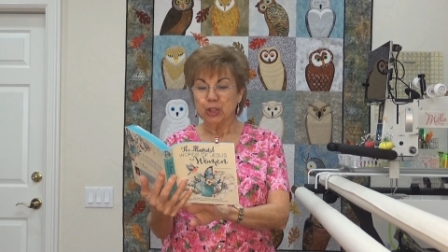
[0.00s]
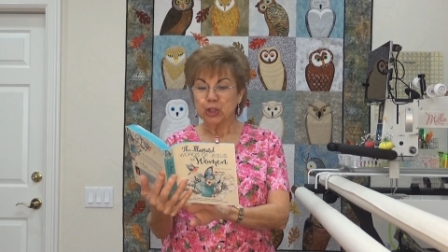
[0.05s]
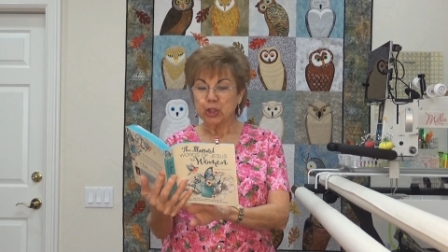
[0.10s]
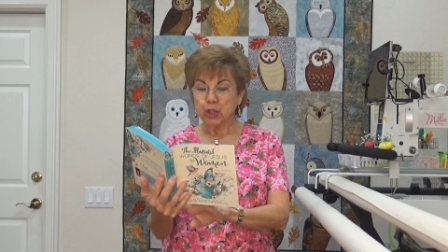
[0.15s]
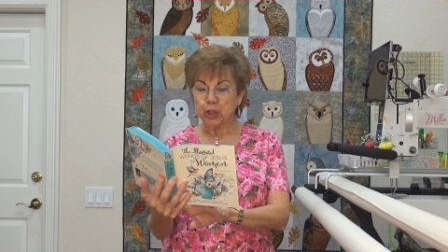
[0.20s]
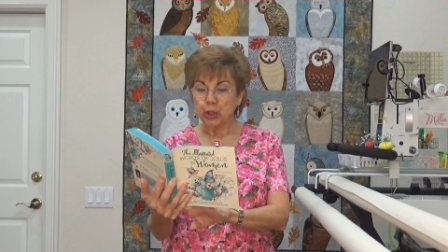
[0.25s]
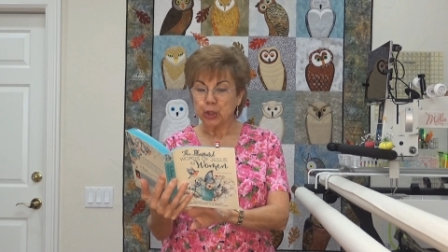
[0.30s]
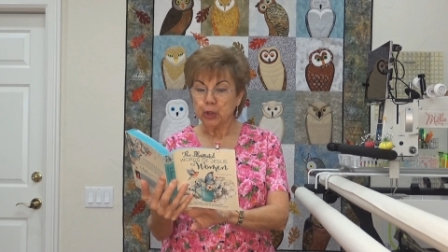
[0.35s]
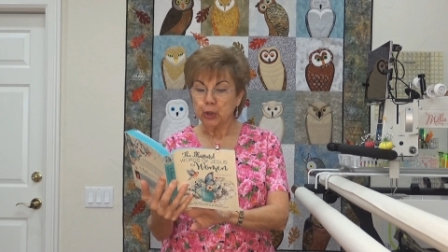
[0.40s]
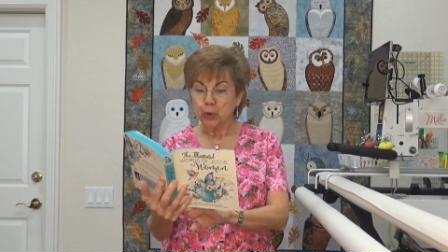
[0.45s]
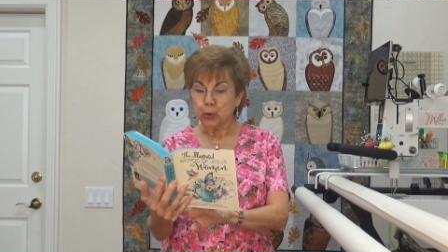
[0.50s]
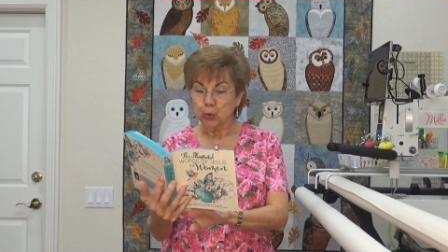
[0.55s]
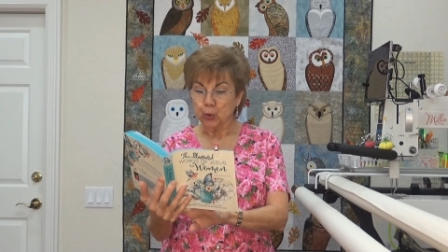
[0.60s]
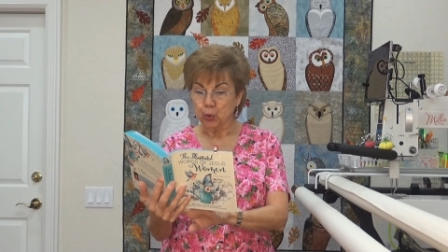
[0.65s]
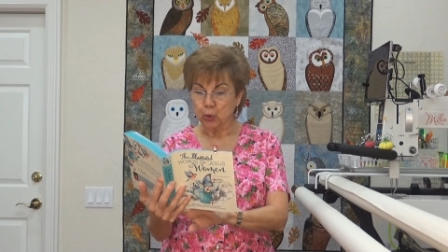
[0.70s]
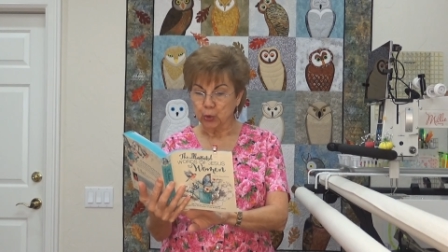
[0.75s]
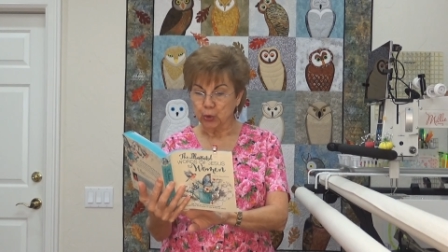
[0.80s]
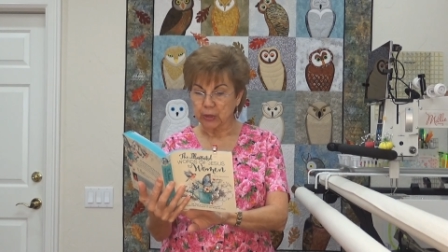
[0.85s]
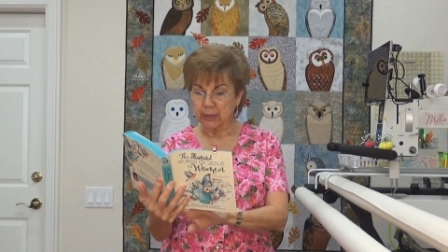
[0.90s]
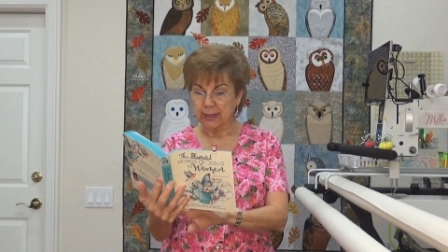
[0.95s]

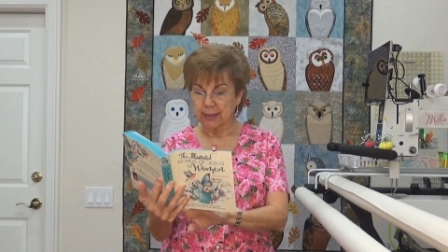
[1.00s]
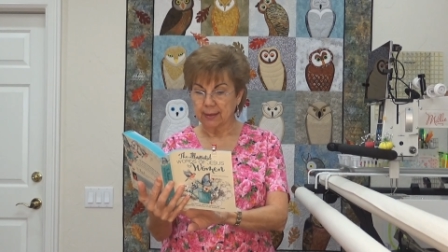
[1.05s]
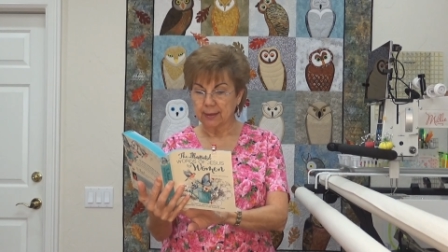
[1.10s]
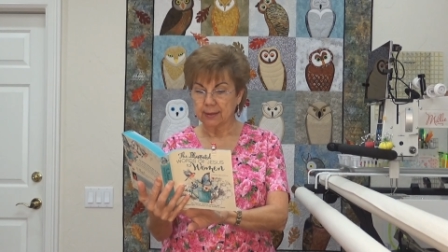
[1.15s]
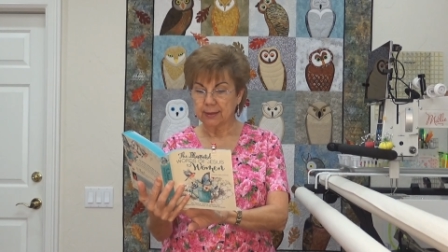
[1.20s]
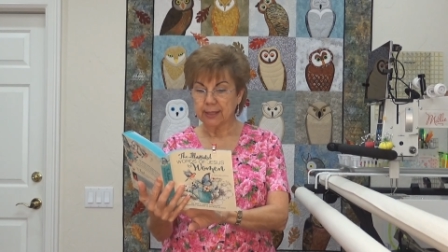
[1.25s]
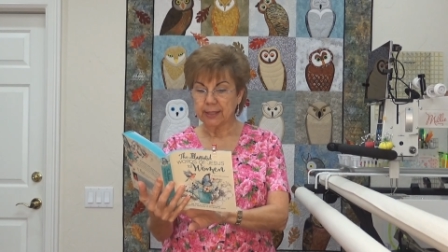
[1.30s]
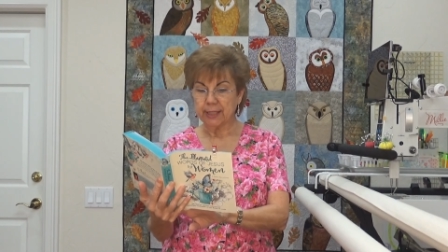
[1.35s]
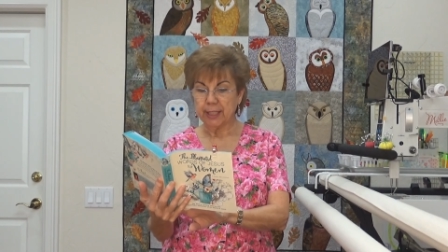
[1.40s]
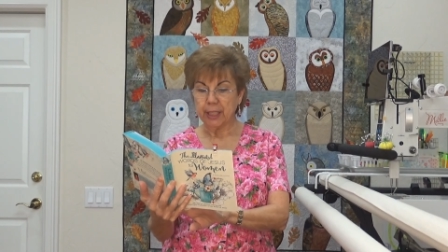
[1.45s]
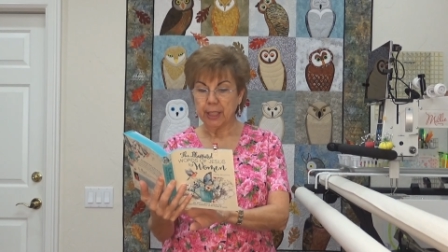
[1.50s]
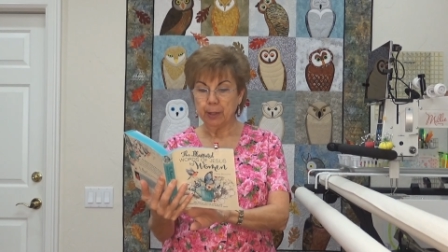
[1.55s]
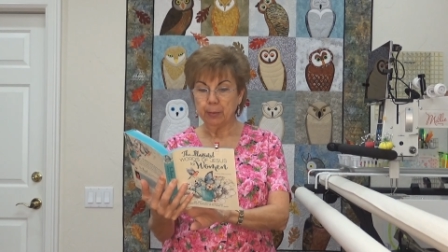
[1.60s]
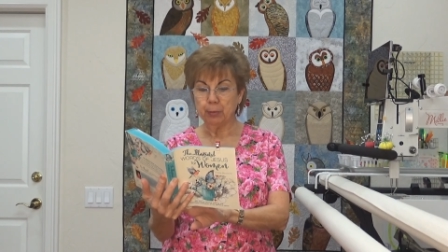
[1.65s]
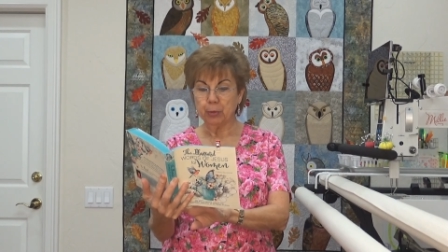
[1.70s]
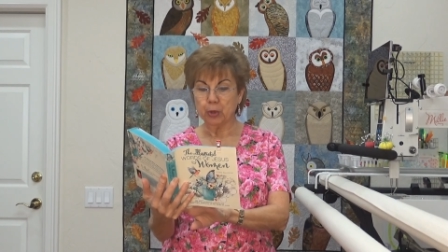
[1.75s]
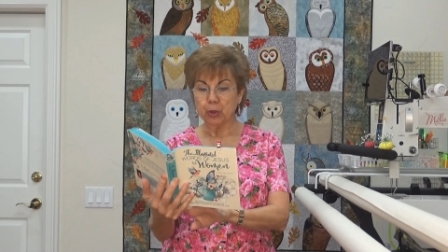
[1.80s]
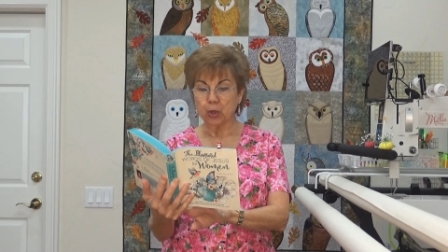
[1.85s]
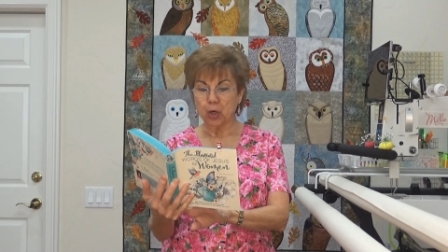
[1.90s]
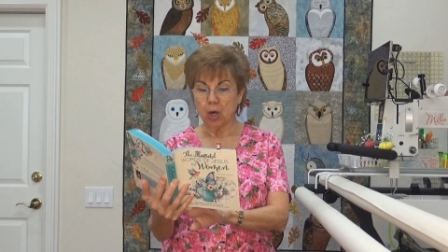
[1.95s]
Choose to
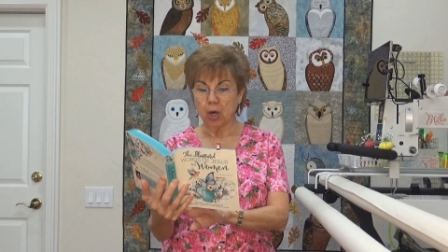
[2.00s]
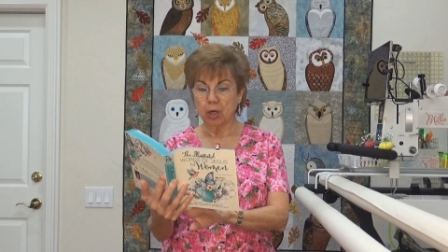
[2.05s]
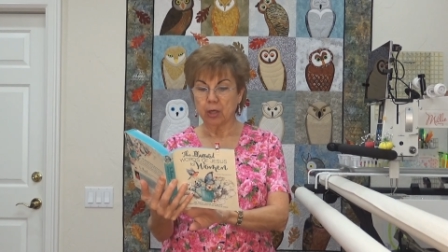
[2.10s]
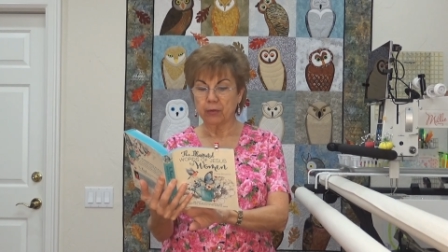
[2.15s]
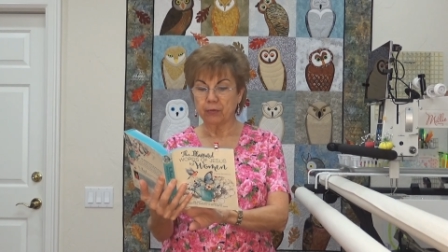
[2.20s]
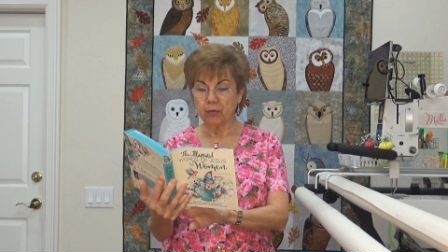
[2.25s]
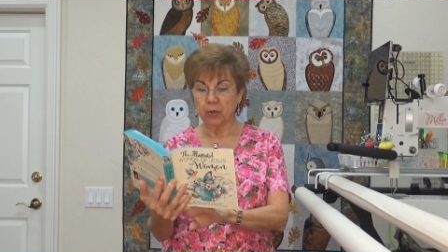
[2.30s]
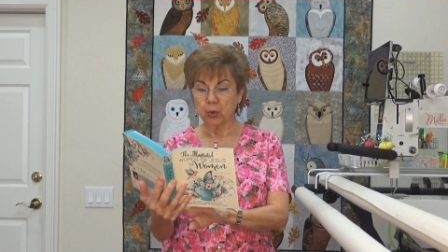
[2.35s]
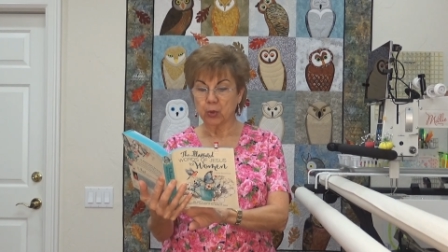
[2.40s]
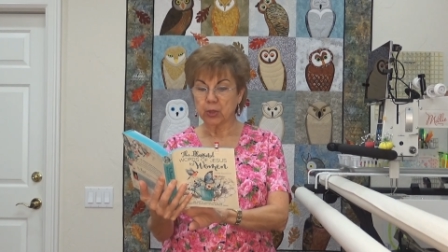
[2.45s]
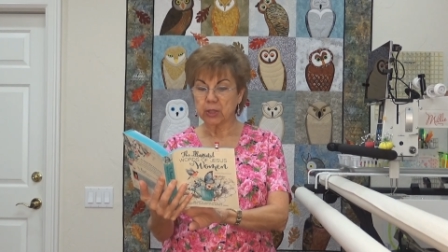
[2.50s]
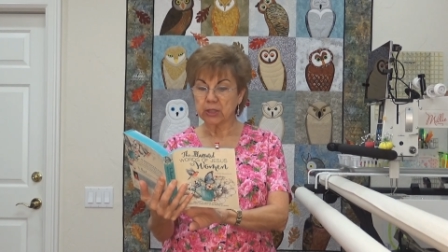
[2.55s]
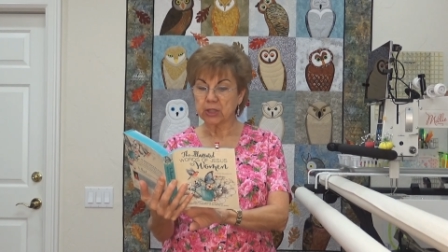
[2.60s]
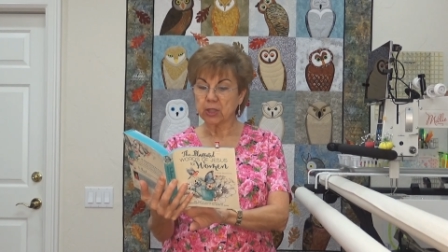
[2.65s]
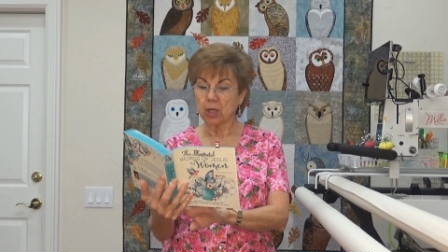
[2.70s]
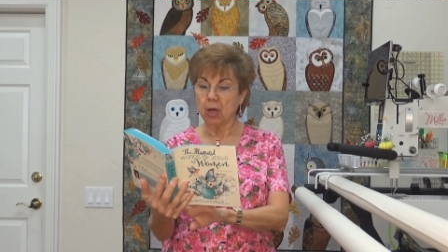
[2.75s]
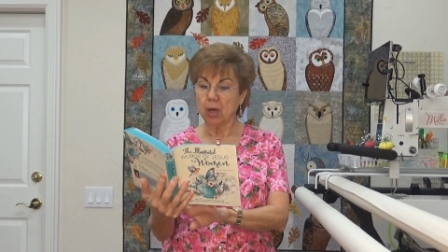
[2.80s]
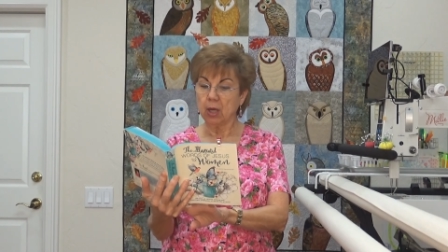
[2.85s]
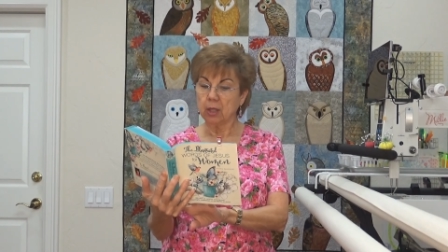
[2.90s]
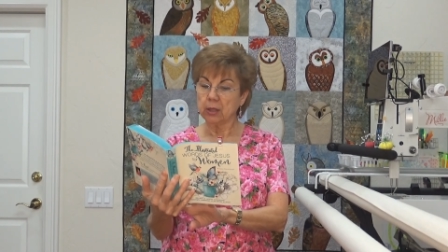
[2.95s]
keep your heart
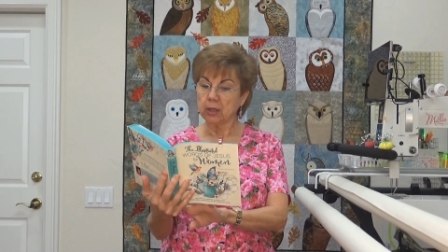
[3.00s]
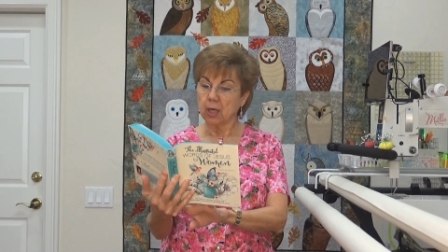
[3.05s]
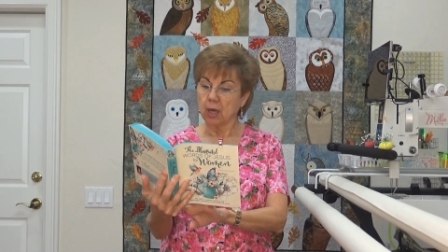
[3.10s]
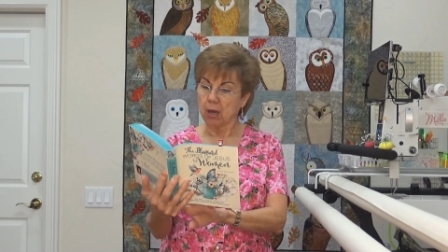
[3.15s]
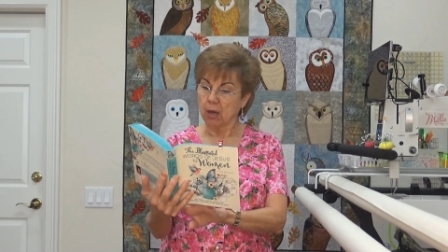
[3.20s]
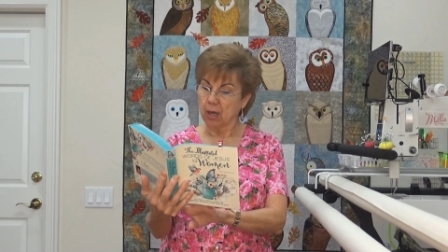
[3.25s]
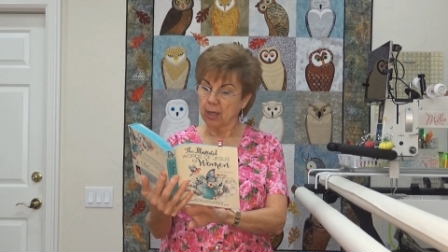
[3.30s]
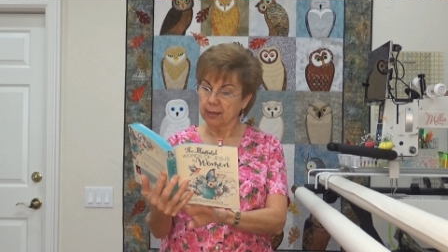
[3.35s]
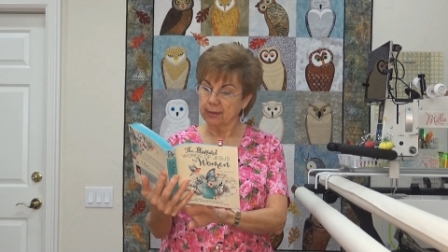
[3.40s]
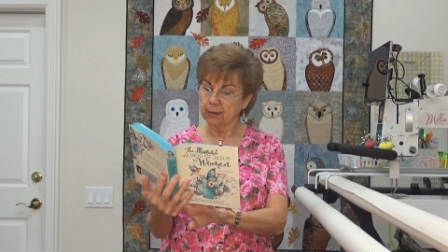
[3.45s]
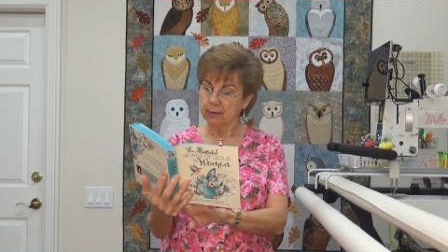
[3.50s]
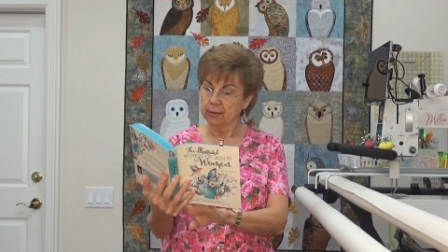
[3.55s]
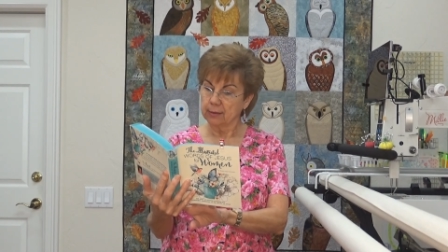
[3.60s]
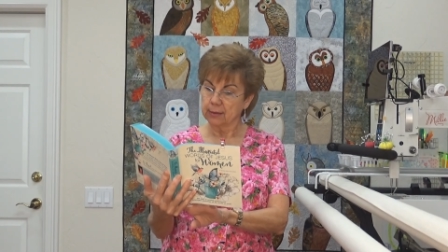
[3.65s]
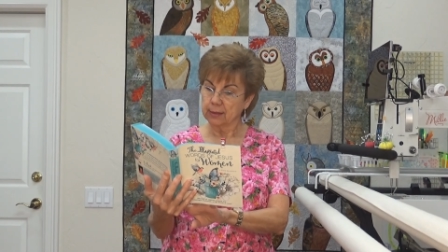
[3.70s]
focused on God,